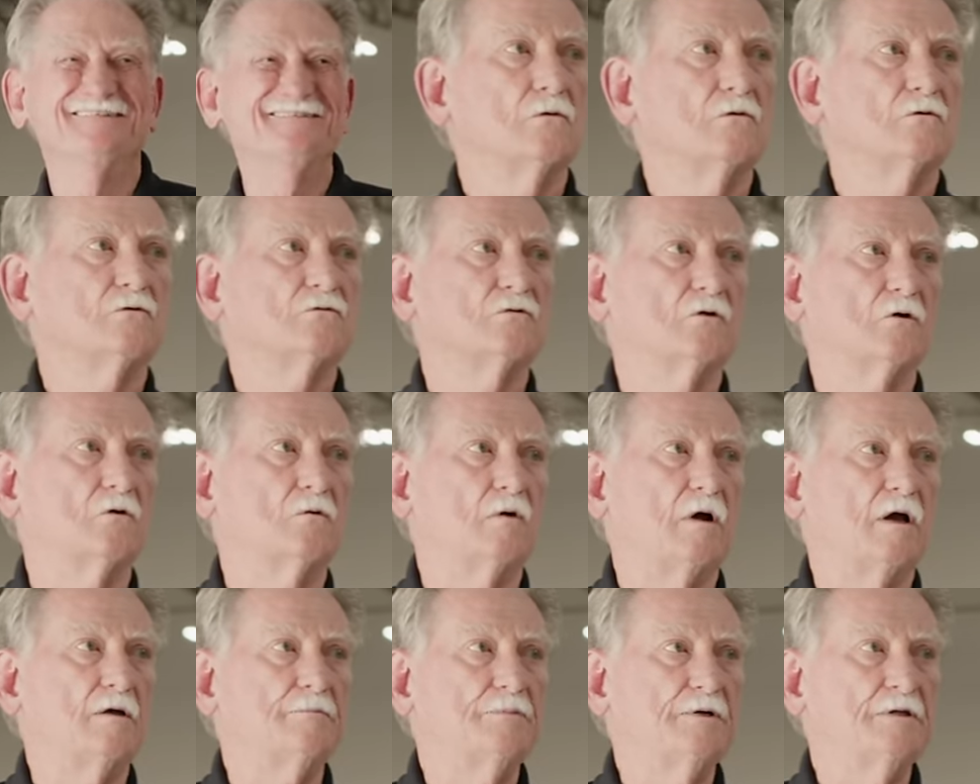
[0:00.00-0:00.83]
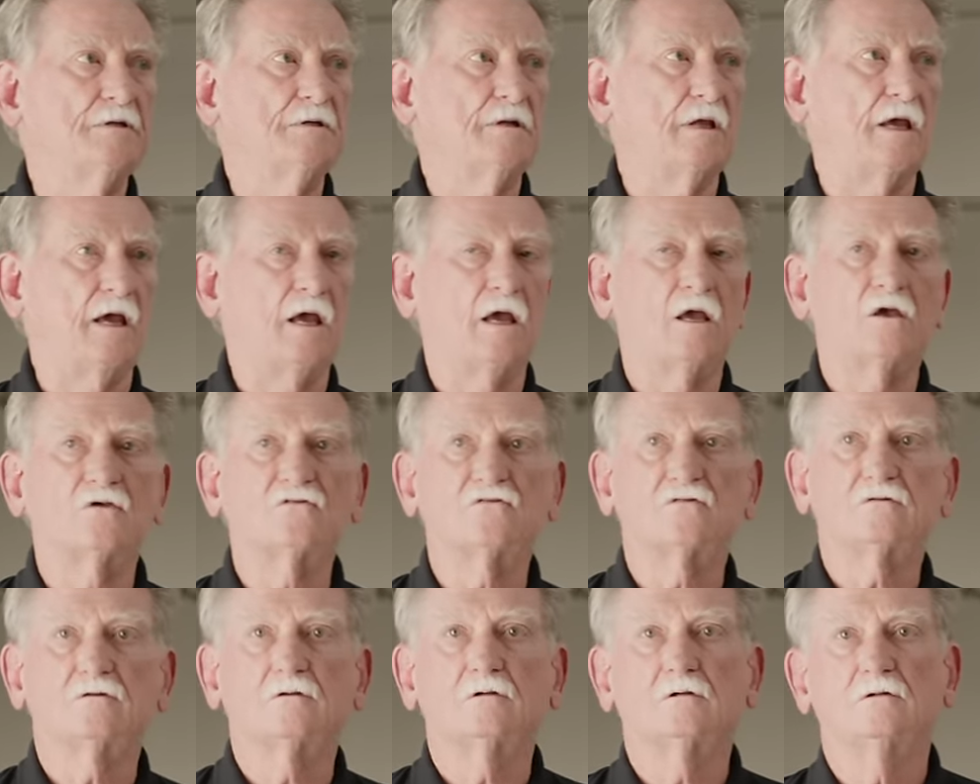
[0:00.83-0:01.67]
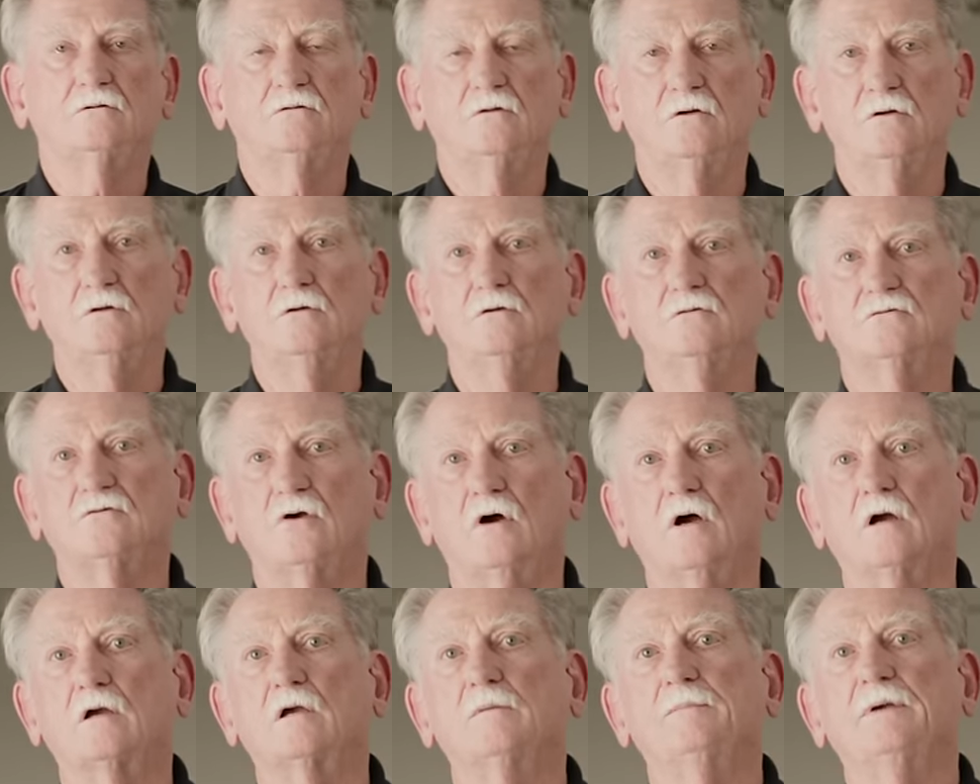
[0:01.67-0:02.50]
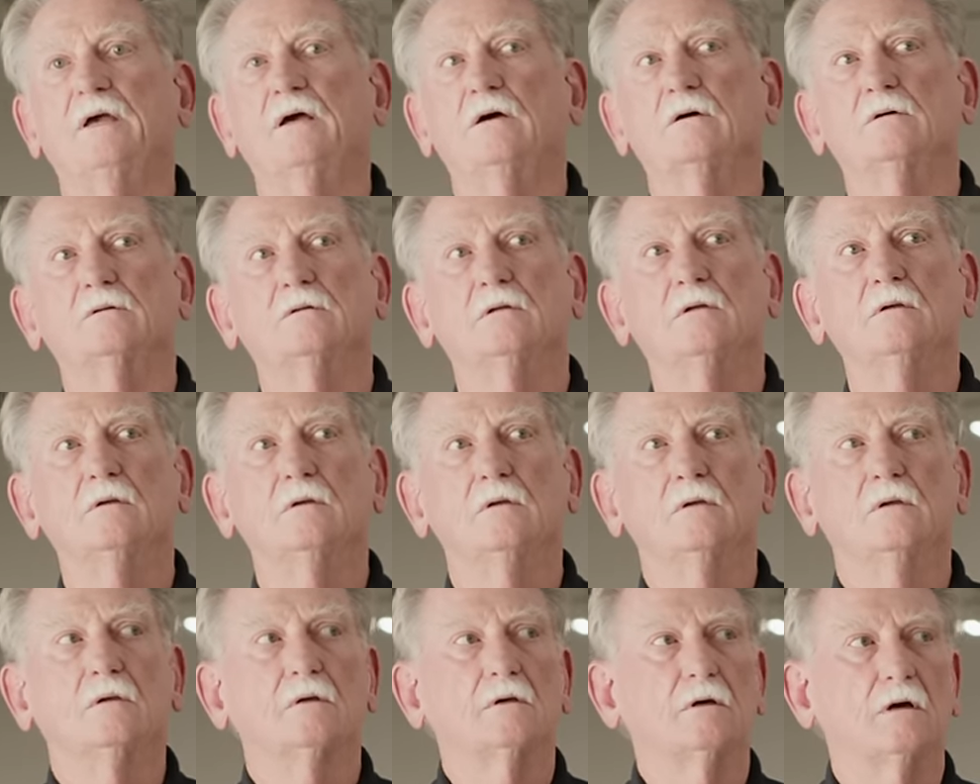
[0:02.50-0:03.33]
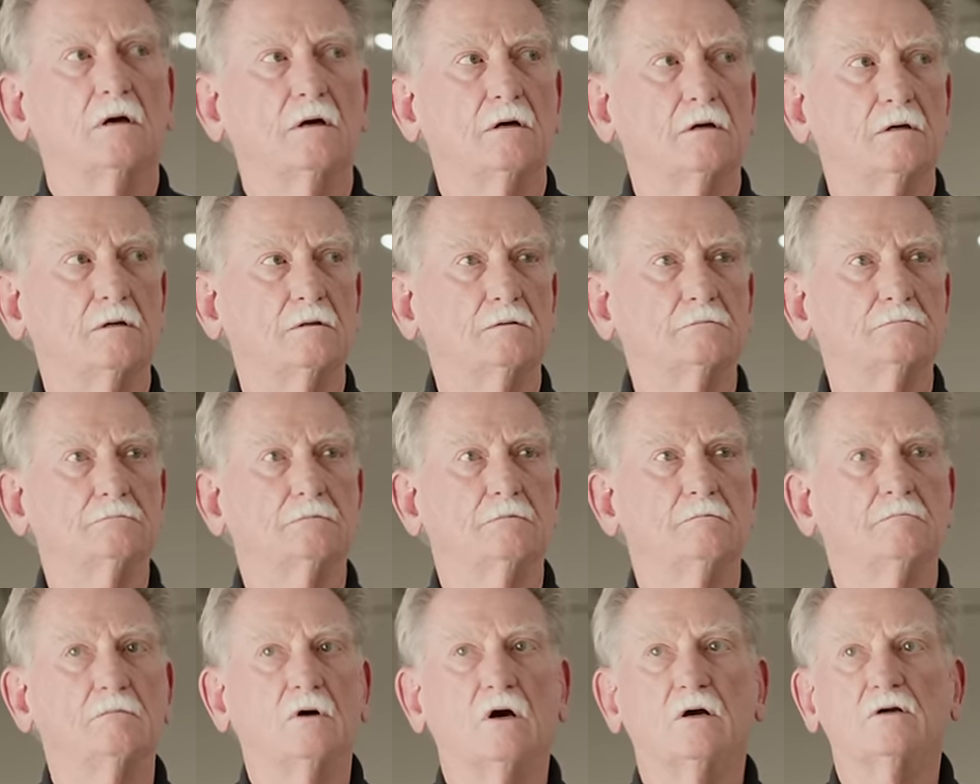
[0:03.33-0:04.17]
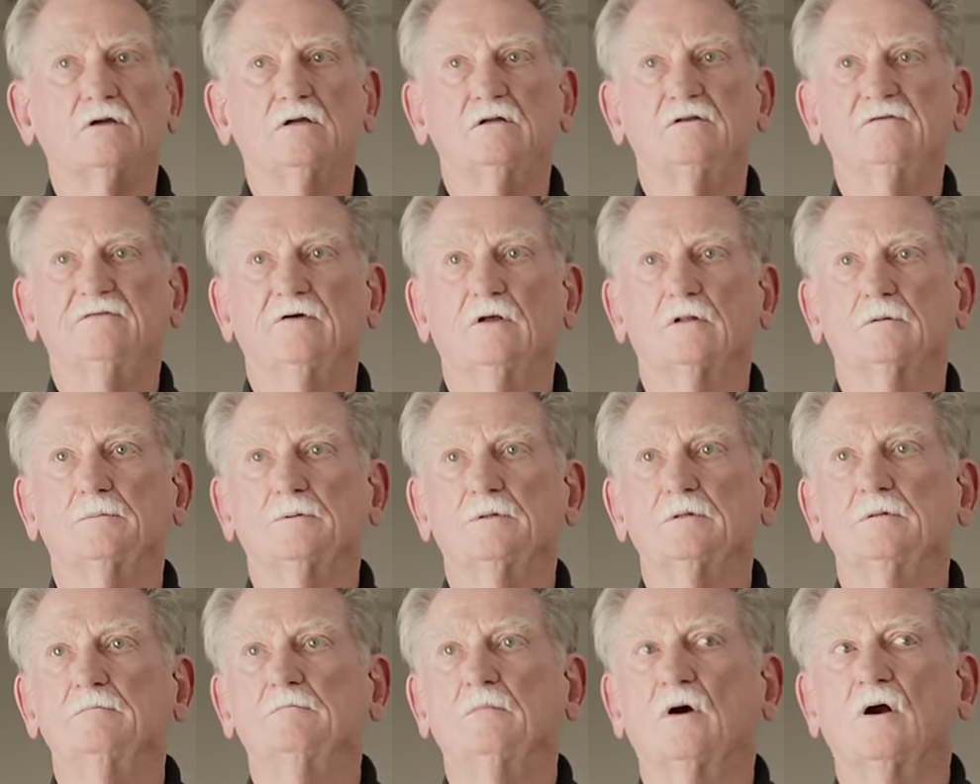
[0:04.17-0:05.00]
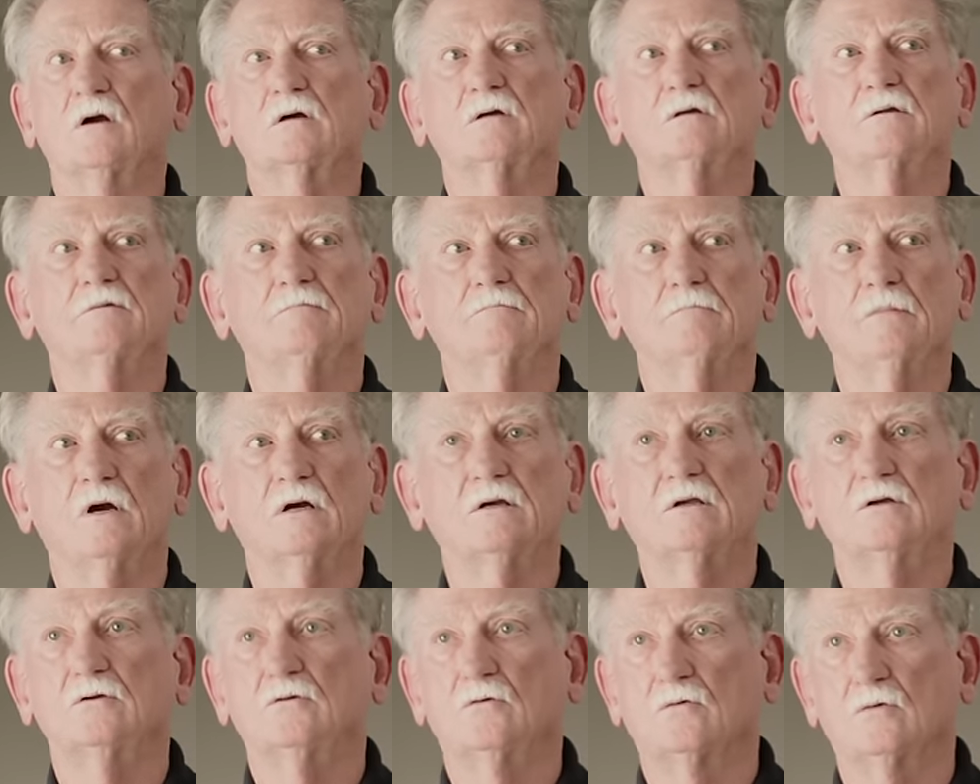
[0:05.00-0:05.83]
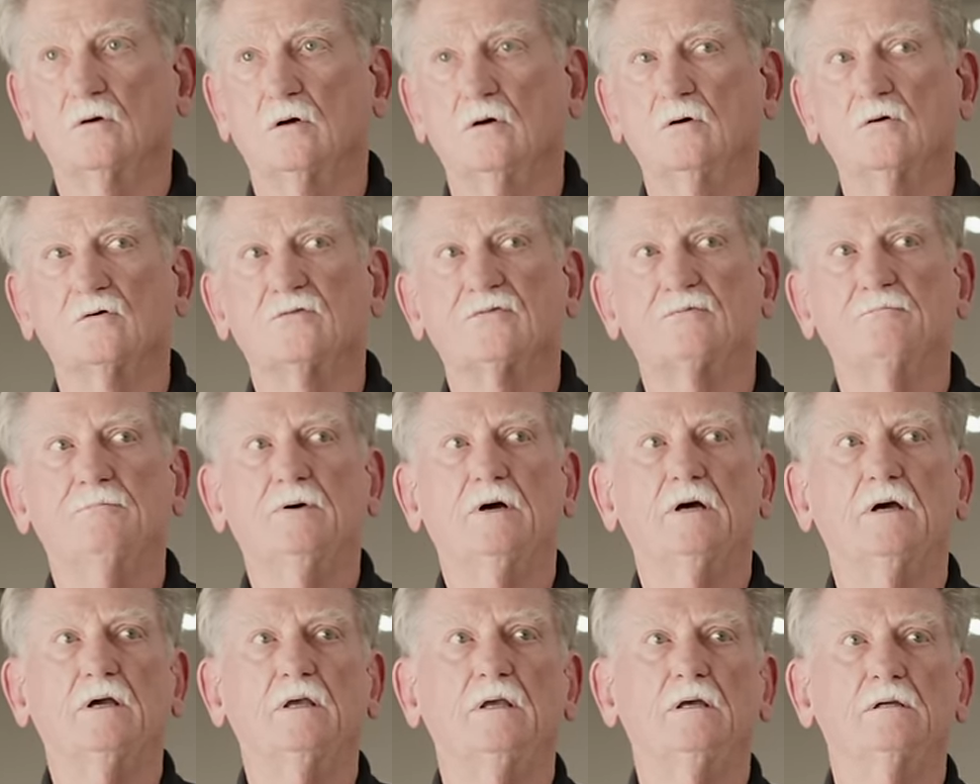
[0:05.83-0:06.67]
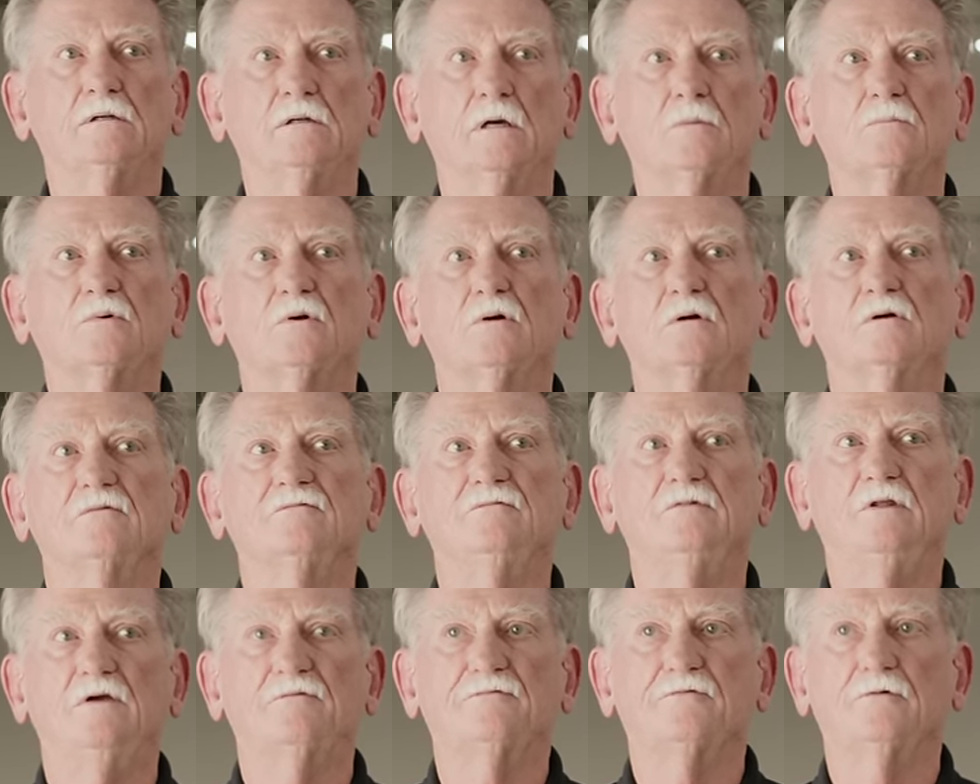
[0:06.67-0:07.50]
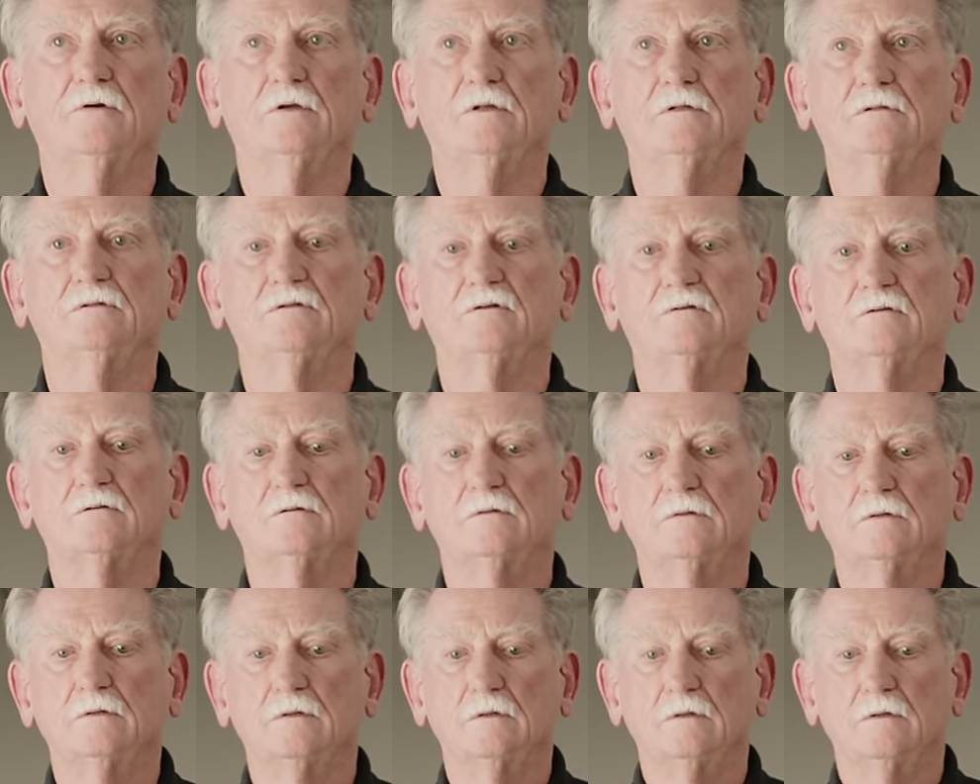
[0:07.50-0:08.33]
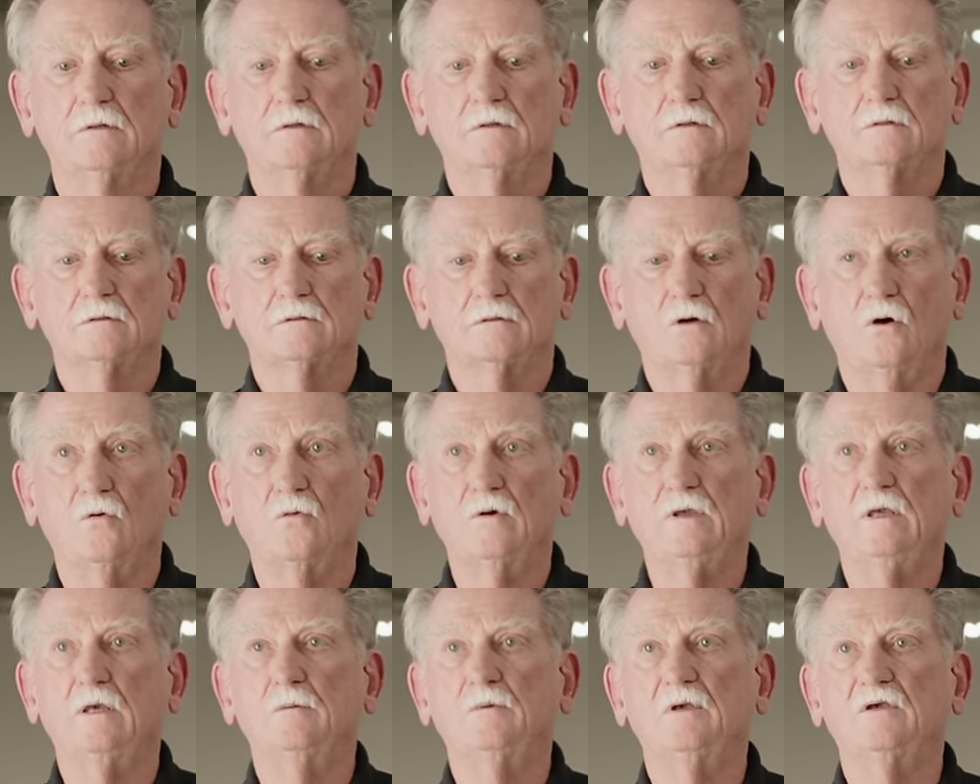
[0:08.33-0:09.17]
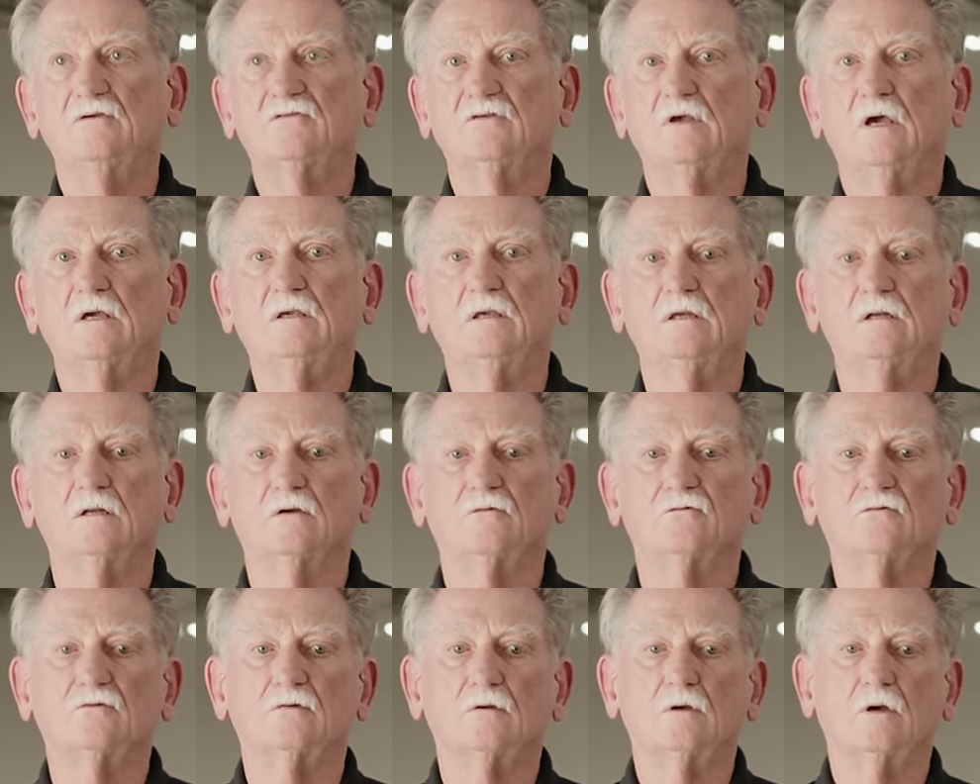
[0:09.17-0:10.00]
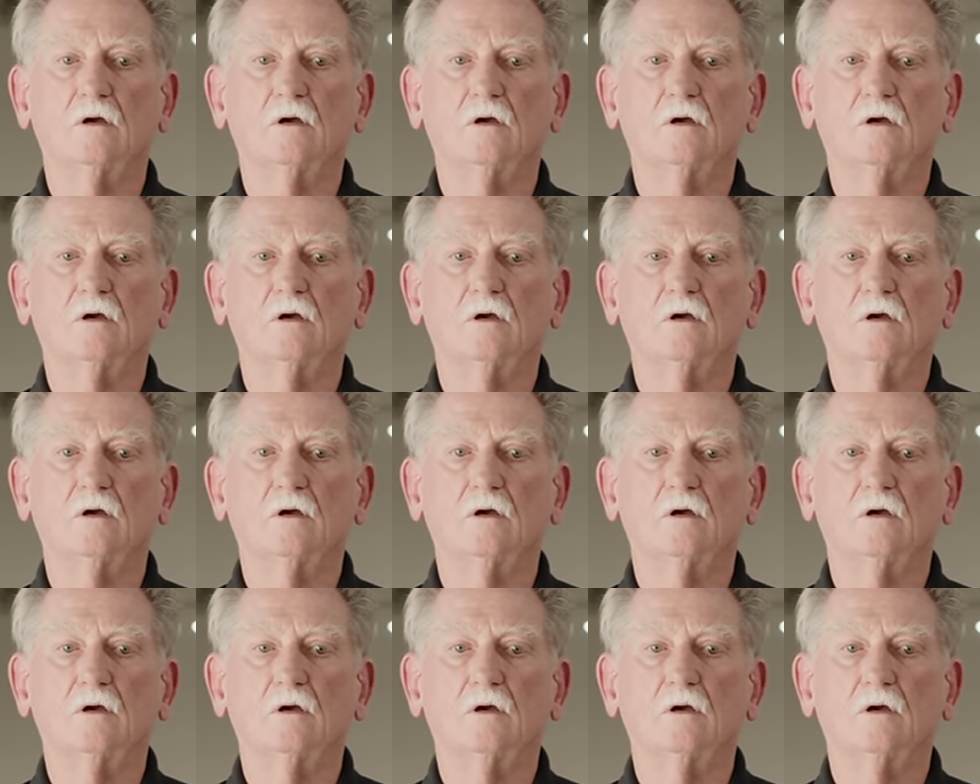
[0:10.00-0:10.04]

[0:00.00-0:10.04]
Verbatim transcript: so I've been asked to talk about um, market development and market market growth by a number of different OEM executives.